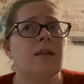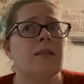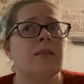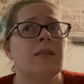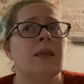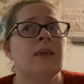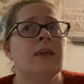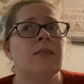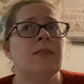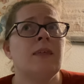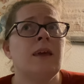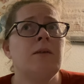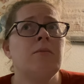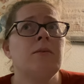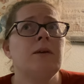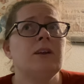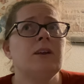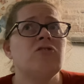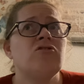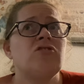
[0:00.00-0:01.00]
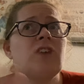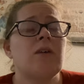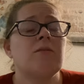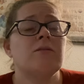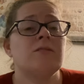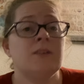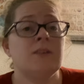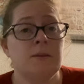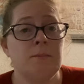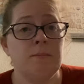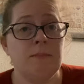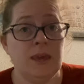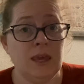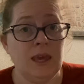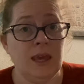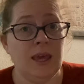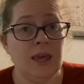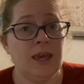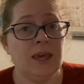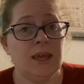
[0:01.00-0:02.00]
Like, they reached out to
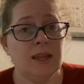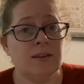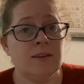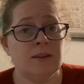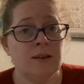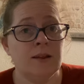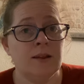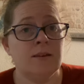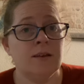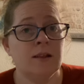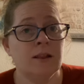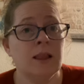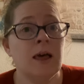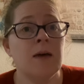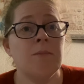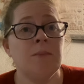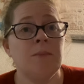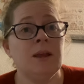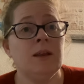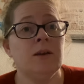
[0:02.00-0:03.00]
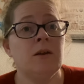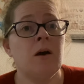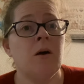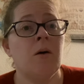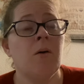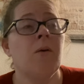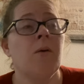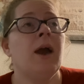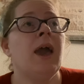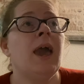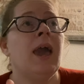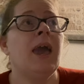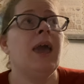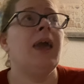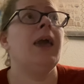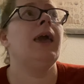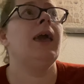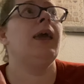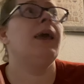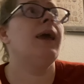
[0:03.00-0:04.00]
me to let me know,
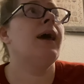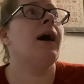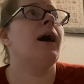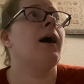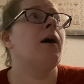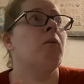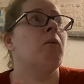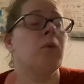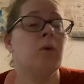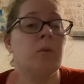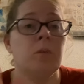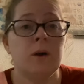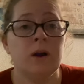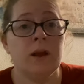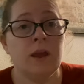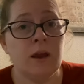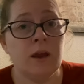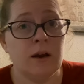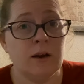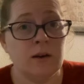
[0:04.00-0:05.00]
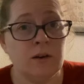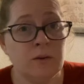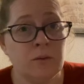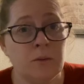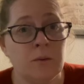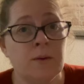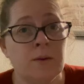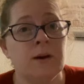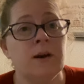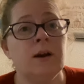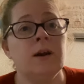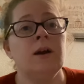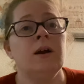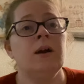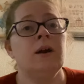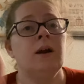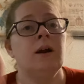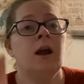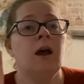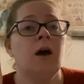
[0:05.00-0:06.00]
hey, we're working on your
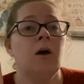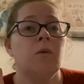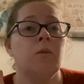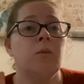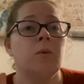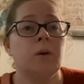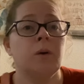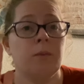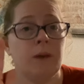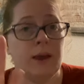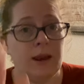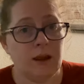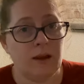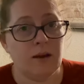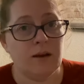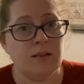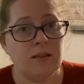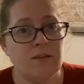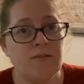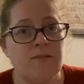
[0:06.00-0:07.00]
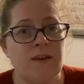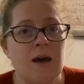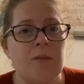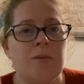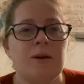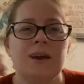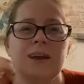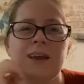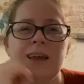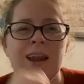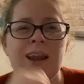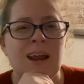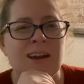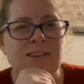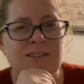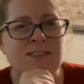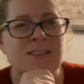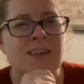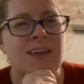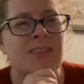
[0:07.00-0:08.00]
order, we're waiting on the fabric. And I
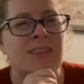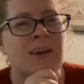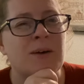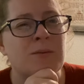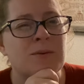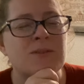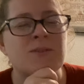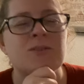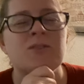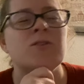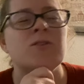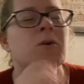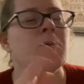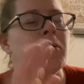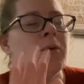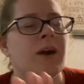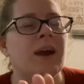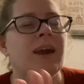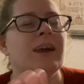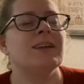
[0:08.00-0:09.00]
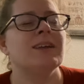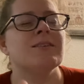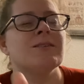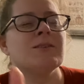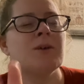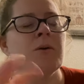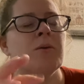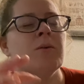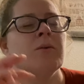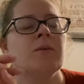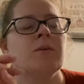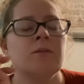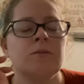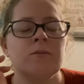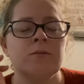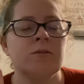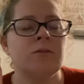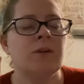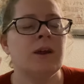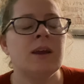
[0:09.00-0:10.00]
just thought that was so great. So
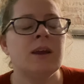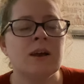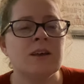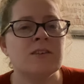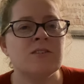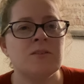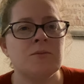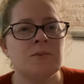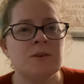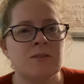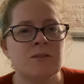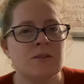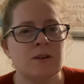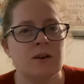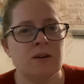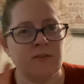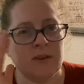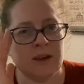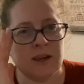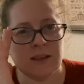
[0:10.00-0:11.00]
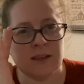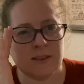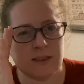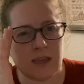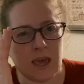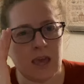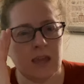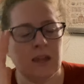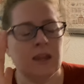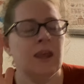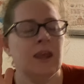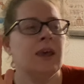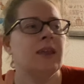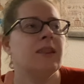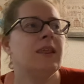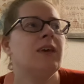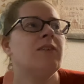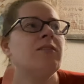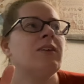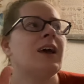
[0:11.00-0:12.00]
great customer service. And
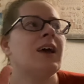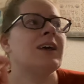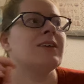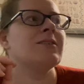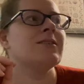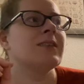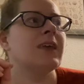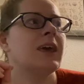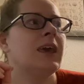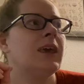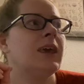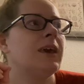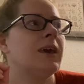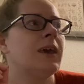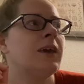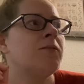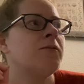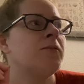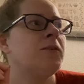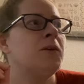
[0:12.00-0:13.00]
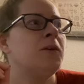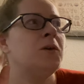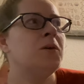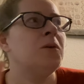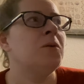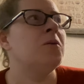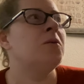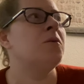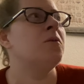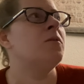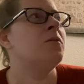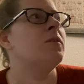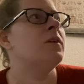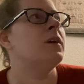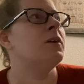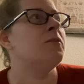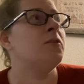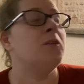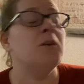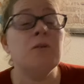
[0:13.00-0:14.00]
they even asked, like, if
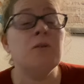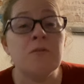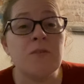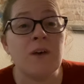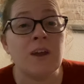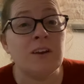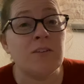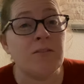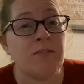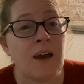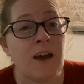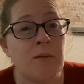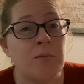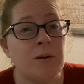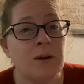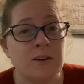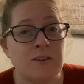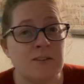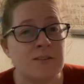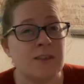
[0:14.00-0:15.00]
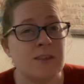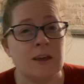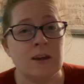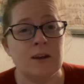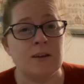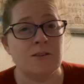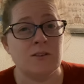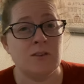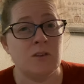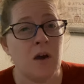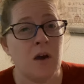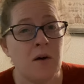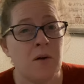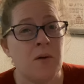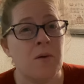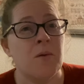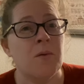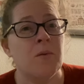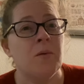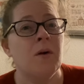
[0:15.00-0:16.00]
you find a fabric, just let us
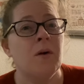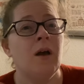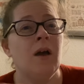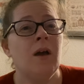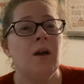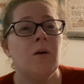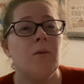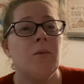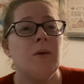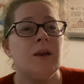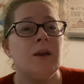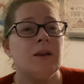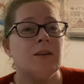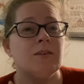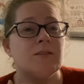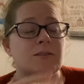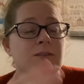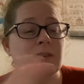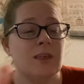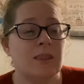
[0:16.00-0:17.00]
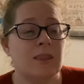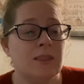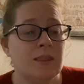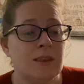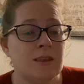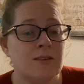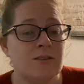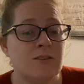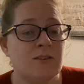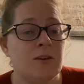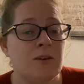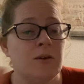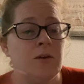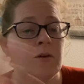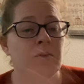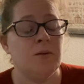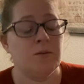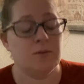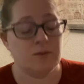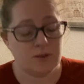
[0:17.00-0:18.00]
know, we can just send this to
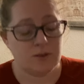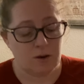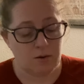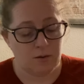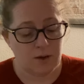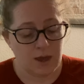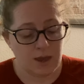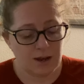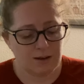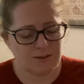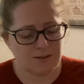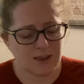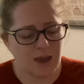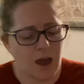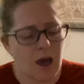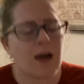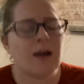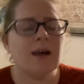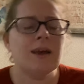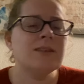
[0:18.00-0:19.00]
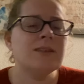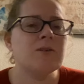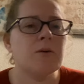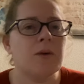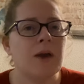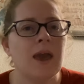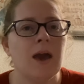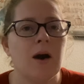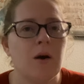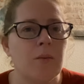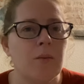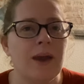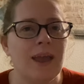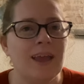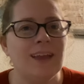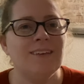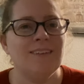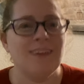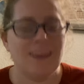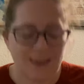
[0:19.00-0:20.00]
you. So, and I was like, oh, it's okay, I'll
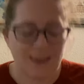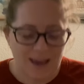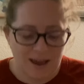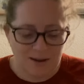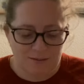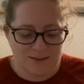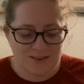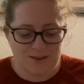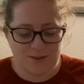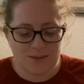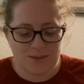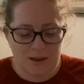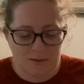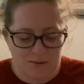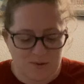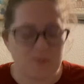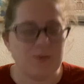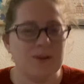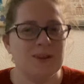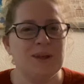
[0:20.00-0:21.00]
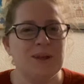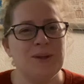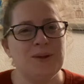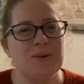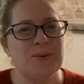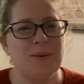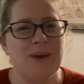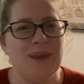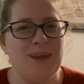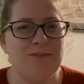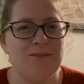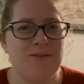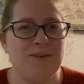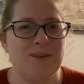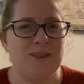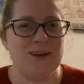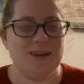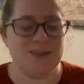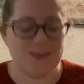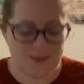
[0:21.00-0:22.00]
wait. I was willing to wait for
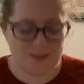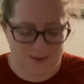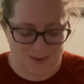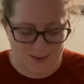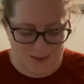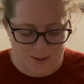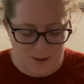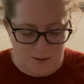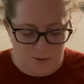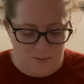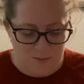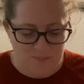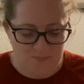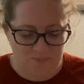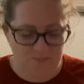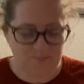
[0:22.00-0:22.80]
this. So